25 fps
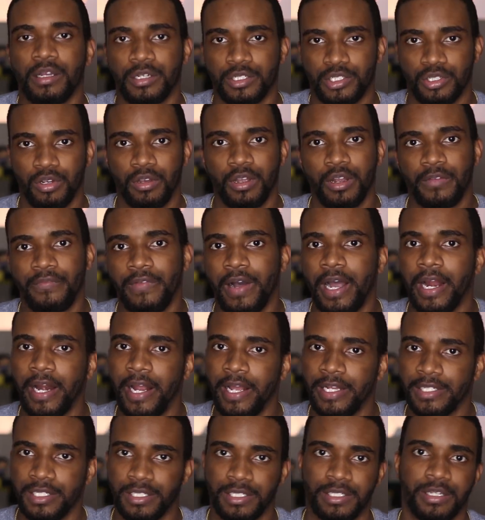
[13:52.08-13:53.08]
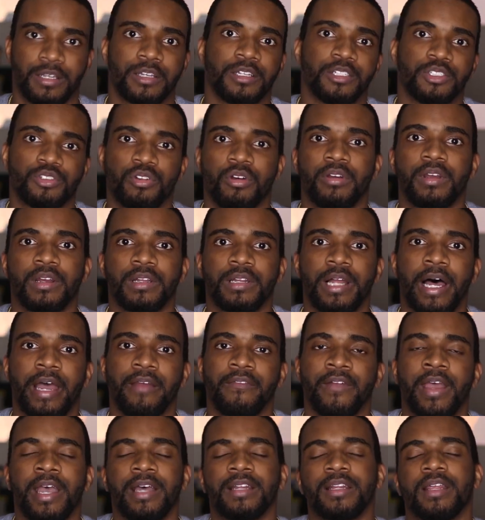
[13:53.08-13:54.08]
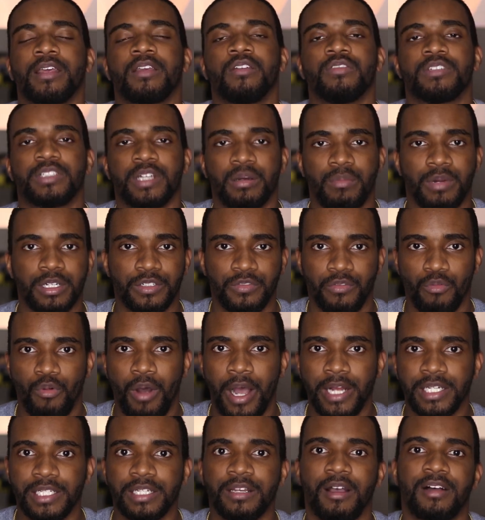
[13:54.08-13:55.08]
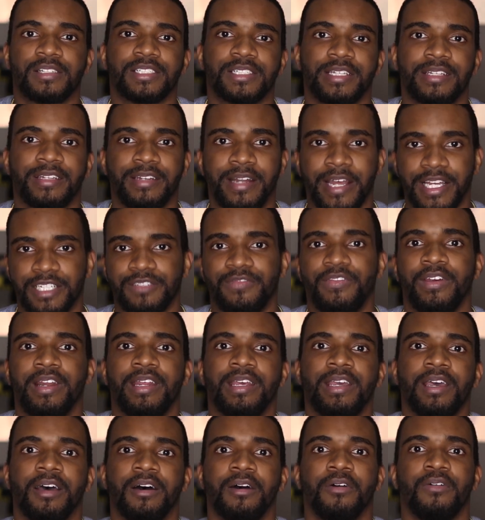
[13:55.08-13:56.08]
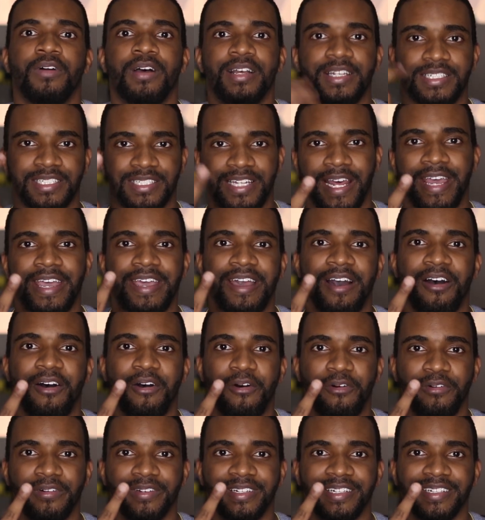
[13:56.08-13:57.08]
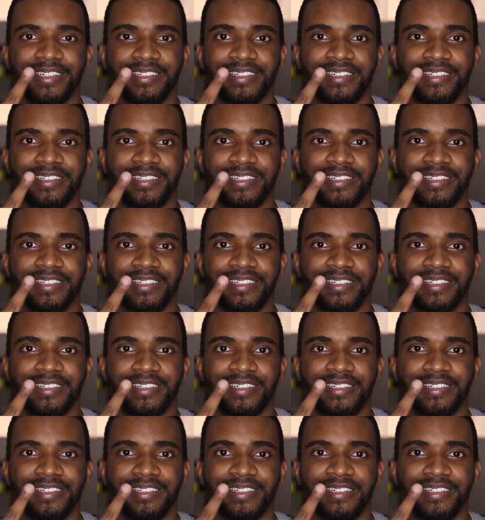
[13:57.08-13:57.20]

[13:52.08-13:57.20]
control your finances, and control your life. Thank you so much for watching. I'll see you in the next video. Stay cold.